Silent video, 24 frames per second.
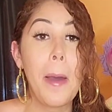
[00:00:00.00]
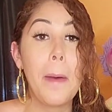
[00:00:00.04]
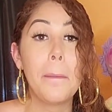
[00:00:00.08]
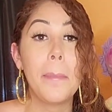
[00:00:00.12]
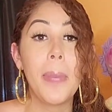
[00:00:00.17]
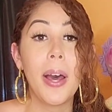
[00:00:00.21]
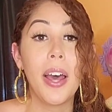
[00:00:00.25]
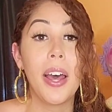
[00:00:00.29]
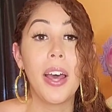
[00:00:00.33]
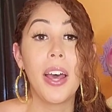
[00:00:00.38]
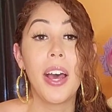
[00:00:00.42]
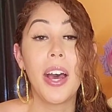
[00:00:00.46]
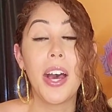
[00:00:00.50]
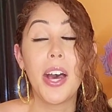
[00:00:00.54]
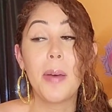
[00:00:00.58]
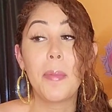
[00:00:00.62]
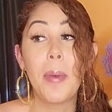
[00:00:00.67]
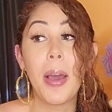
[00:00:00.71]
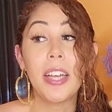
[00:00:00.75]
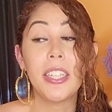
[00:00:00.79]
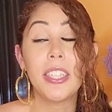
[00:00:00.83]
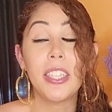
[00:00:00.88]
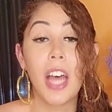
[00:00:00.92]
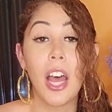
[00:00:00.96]
But
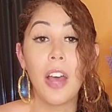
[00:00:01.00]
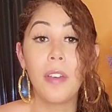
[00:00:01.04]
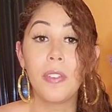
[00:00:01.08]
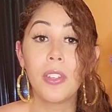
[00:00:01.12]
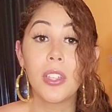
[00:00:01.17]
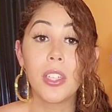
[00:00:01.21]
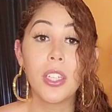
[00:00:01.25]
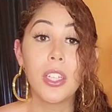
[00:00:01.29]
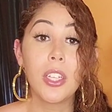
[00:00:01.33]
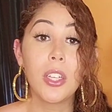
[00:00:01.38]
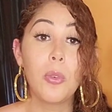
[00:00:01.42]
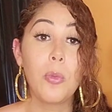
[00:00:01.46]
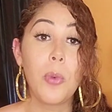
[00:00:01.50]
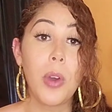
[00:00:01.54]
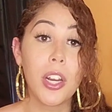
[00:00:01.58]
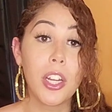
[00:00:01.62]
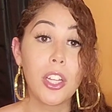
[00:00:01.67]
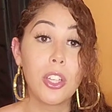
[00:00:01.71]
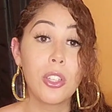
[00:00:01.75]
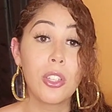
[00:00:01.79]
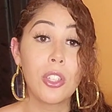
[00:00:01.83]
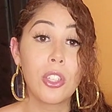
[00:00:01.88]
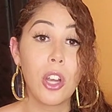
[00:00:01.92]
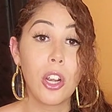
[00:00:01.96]
I definitely want
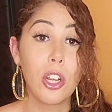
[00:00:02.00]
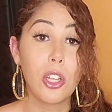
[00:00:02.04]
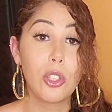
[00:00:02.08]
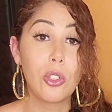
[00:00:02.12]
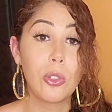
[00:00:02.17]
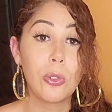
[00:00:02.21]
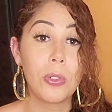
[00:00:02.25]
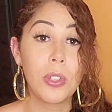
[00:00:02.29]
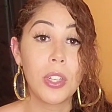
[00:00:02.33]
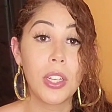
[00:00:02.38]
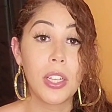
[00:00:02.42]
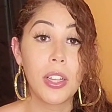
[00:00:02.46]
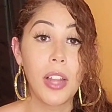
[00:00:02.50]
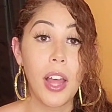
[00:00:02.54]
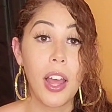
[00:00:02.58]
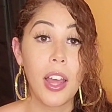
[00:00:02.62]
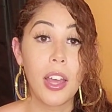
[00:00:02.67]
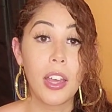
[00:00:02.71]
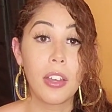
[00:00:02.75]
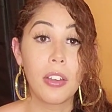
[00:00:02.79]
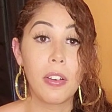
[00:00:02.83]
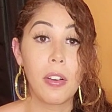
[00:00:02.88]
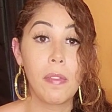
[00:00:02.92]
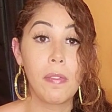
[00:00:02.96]
to start doing
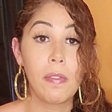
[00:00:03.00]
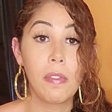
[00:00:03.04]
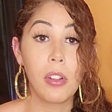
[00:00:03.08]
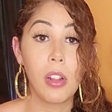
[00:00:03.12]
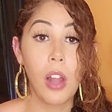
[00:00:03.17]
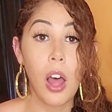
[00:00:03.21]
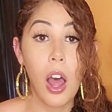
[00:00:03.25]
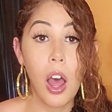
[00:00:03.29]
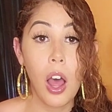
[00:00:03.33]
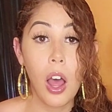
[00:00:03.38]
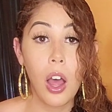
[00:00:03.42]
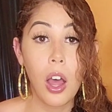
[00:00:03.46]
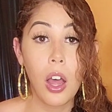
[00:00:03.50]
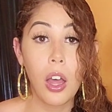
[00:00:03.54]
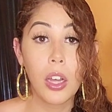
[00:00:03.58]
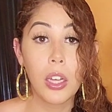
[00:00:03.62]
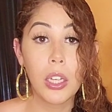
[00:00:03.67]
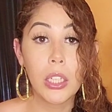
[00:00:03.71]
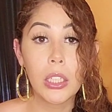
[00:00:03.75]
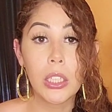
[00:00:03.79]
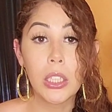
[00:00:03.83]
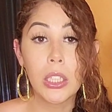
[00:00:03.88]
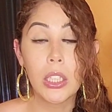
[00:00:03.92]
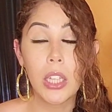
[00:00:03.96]
like
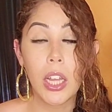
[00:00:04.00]
vlogs.